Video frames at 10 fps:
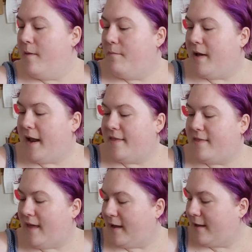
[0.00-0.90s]
but I
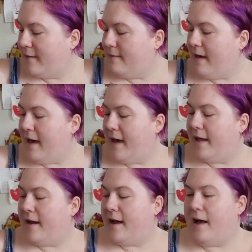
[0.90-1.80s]
think
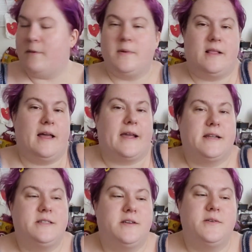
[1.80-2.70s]
that I would
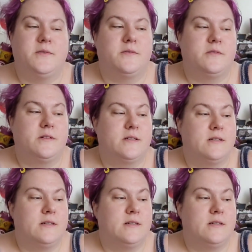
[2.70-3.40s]
like to